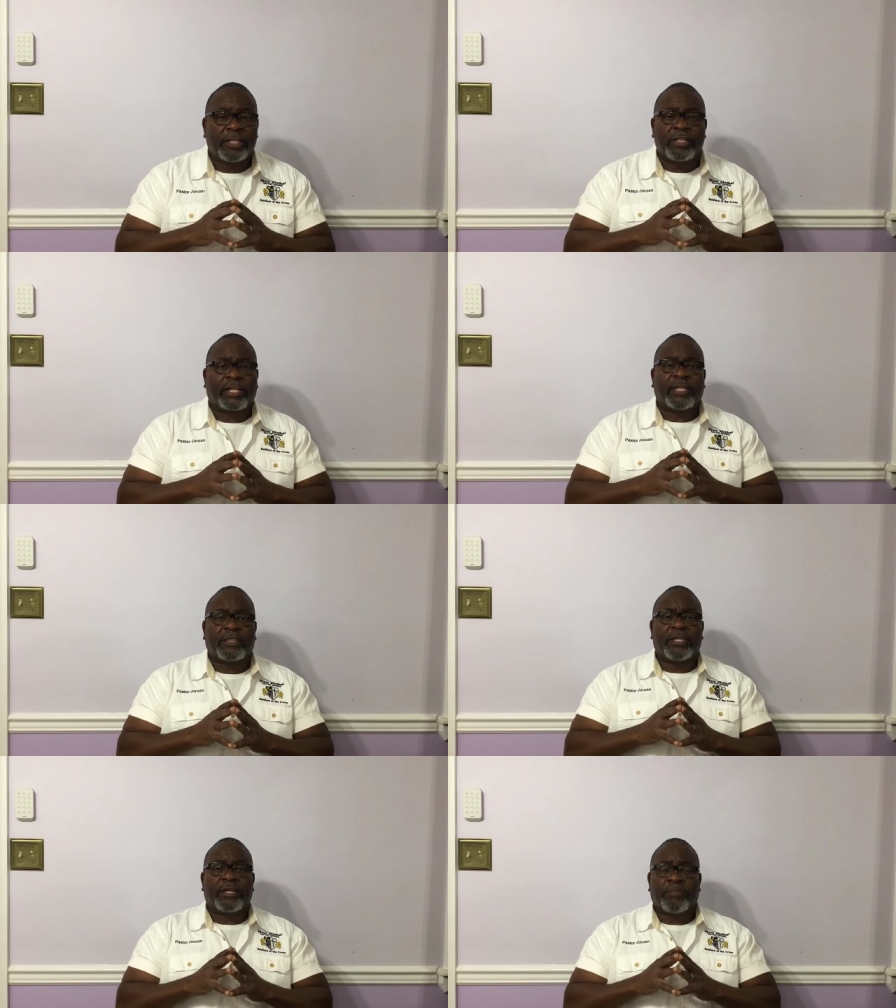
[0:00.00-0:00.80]
look
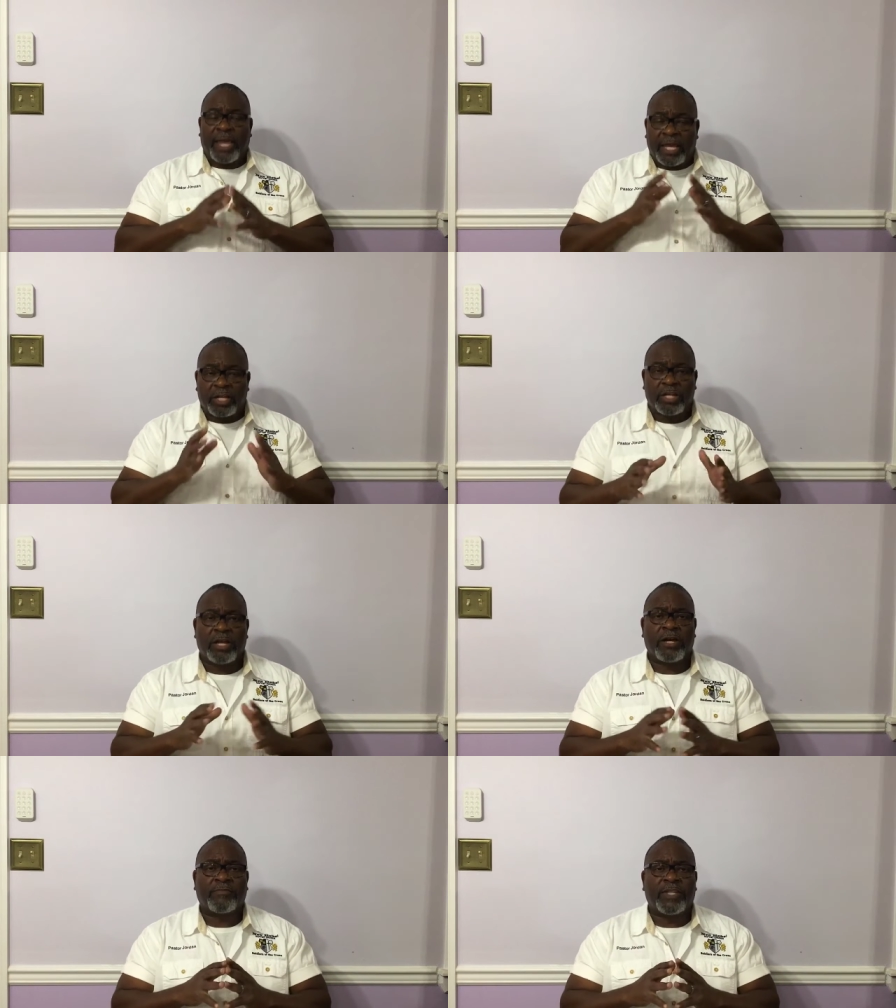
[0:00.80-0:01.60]
at them and
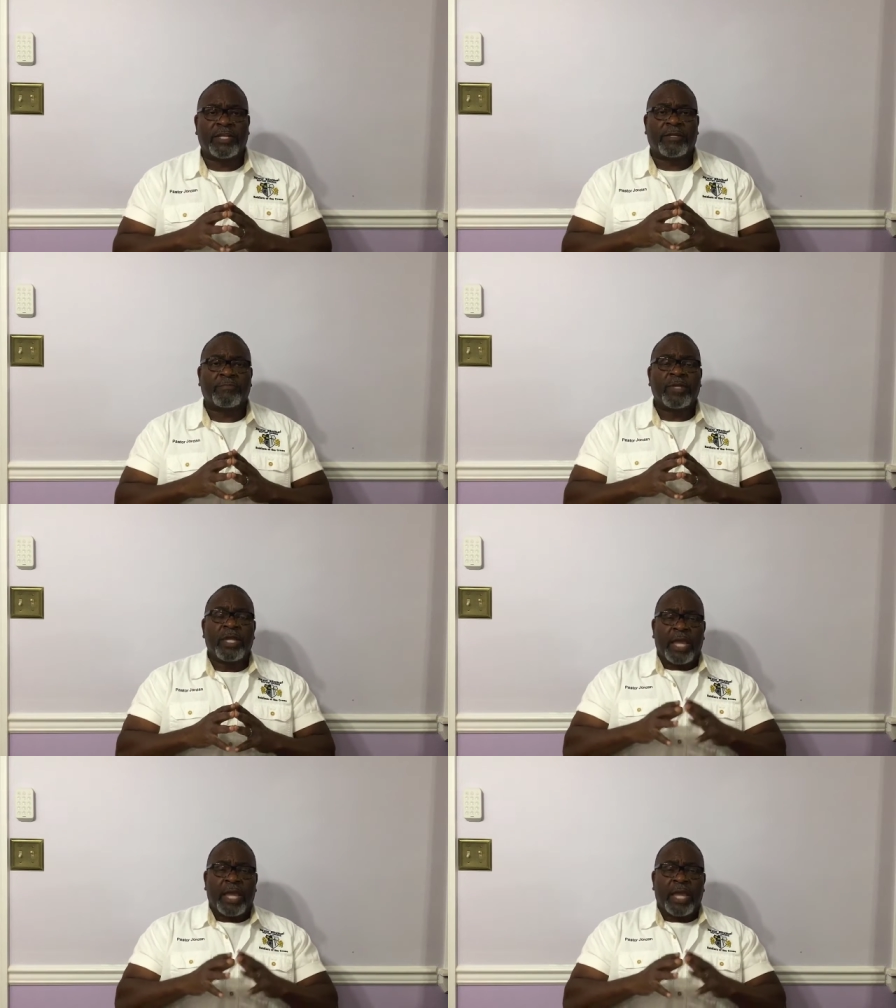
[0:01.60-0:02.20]
love them